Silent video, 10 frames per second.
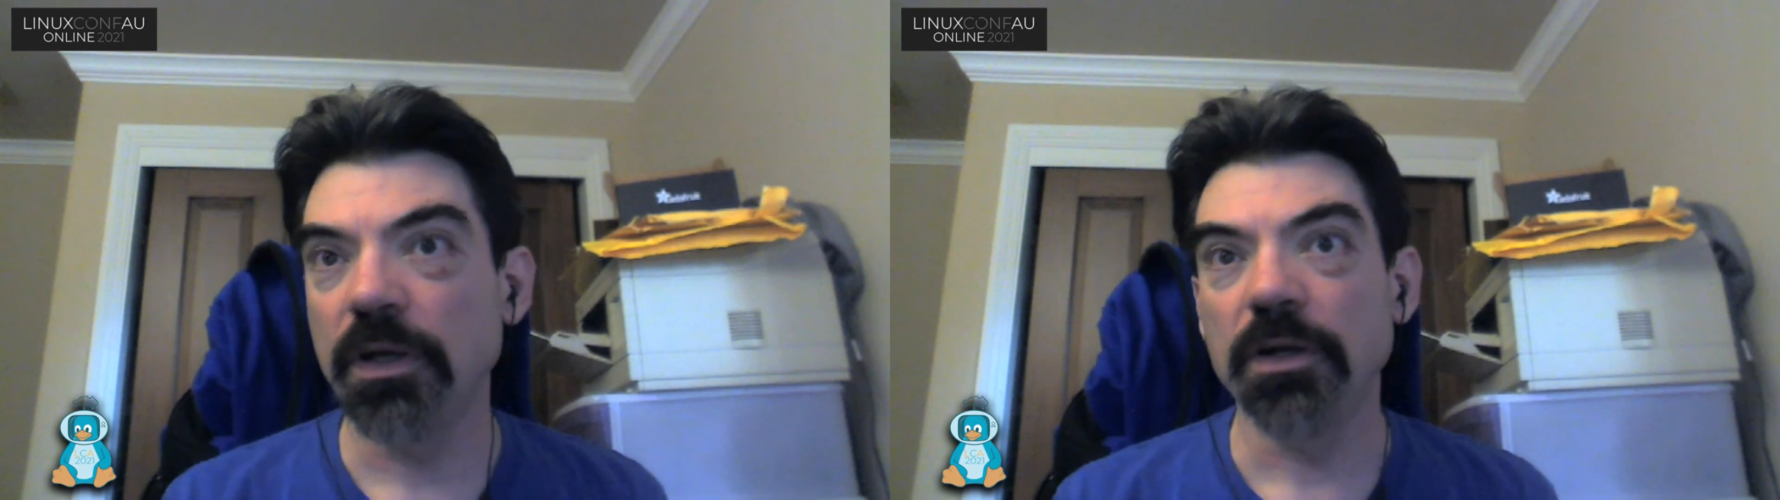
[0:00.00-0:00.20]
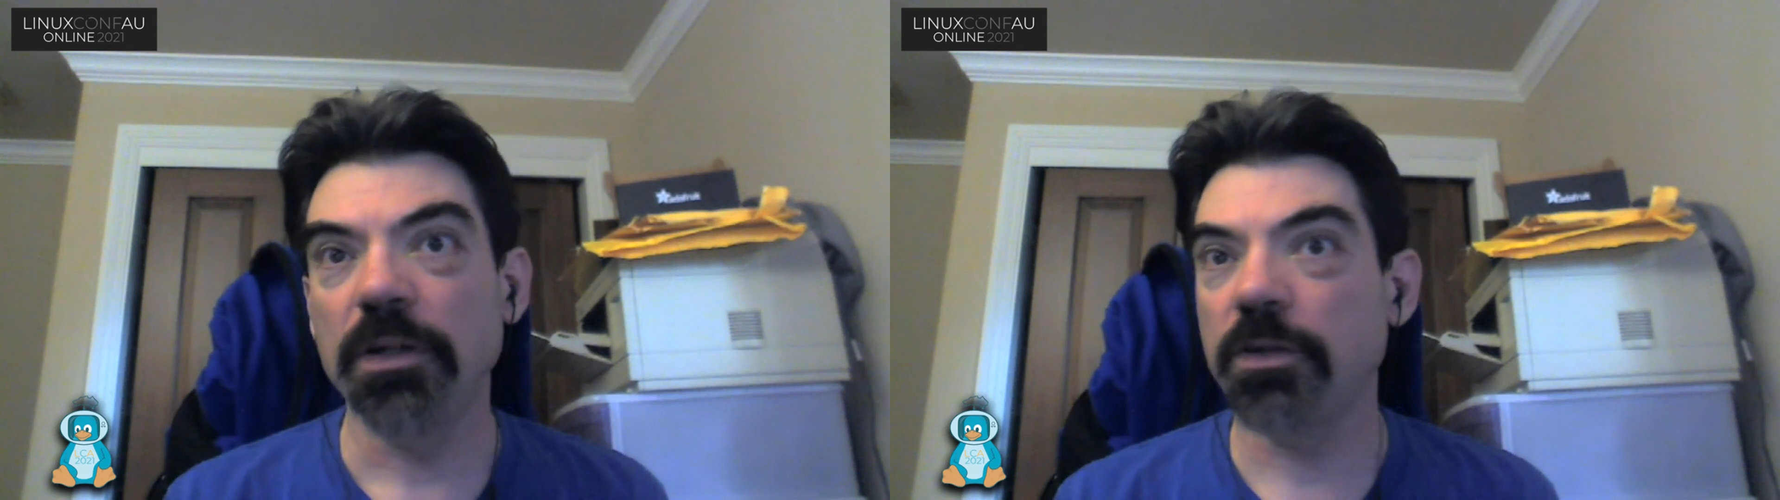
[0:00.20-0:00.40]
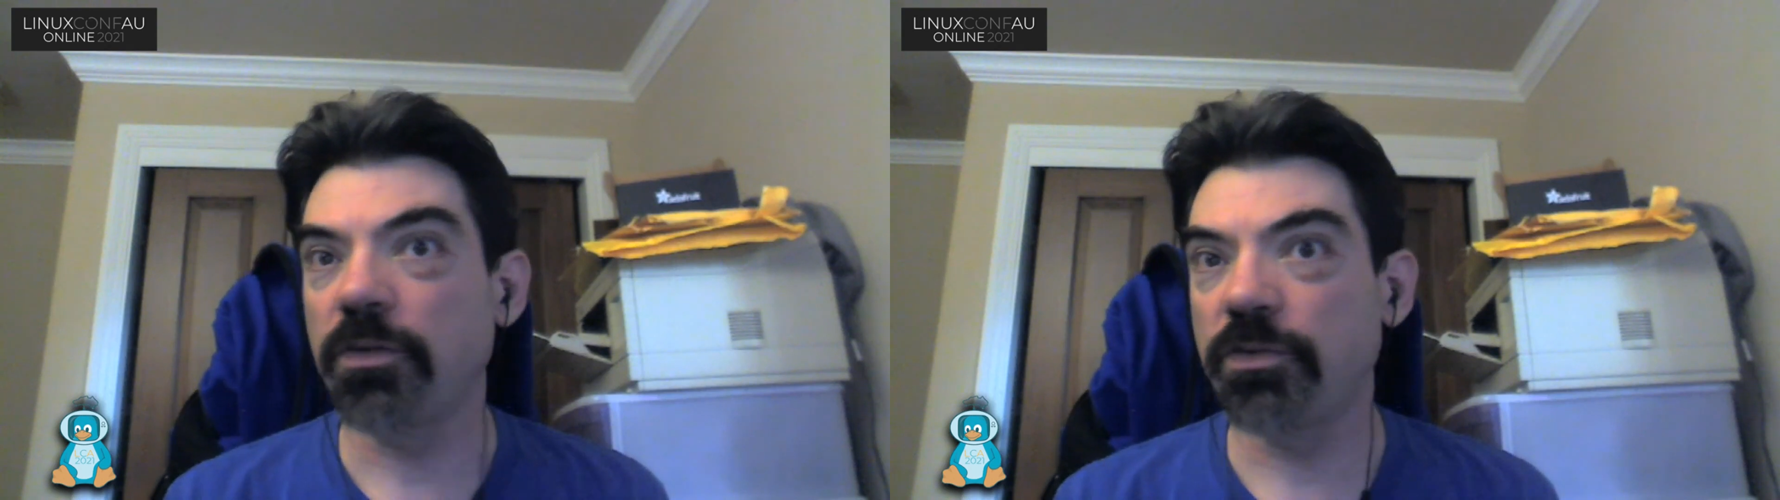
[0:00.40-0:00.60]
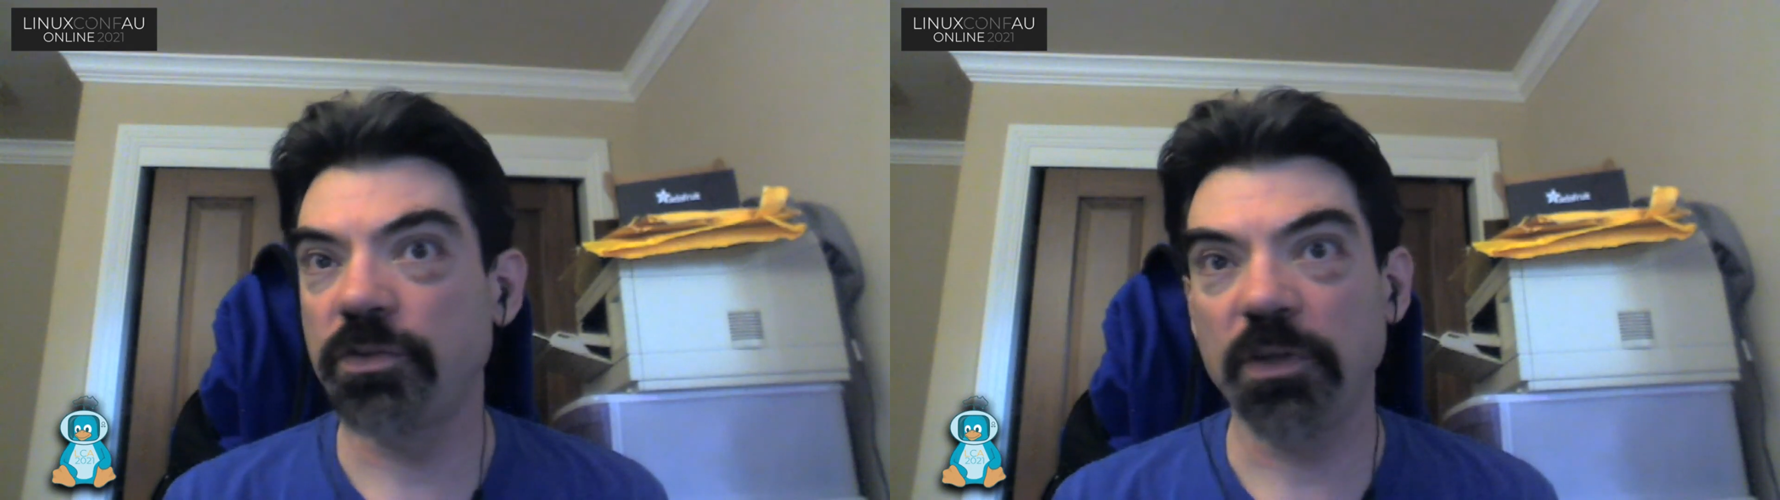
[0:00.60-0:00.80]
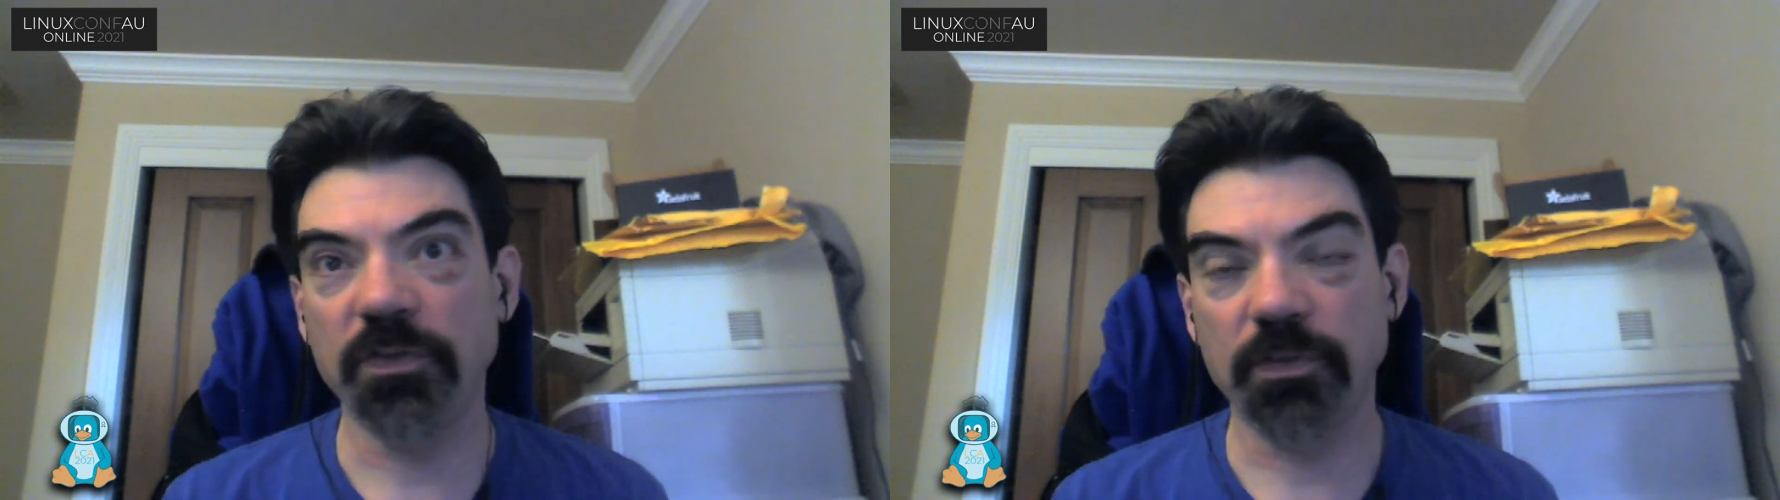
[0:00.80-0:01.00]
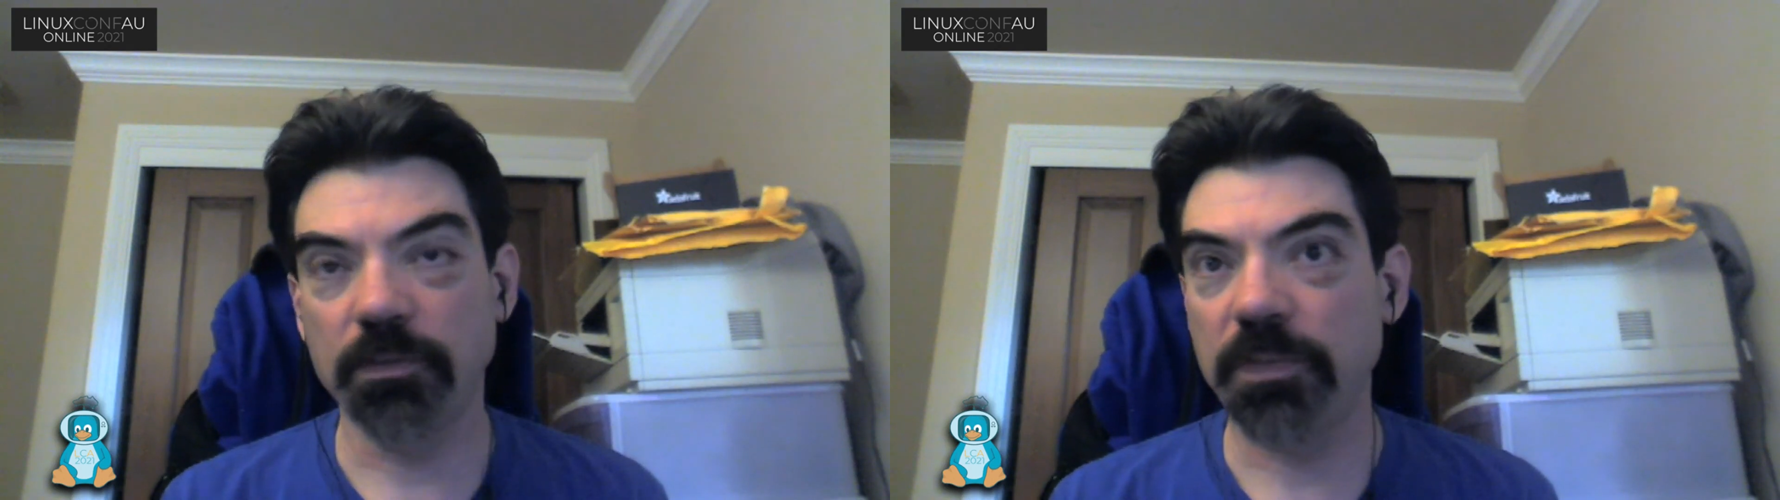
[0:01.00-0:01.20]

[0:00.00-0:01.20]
They're just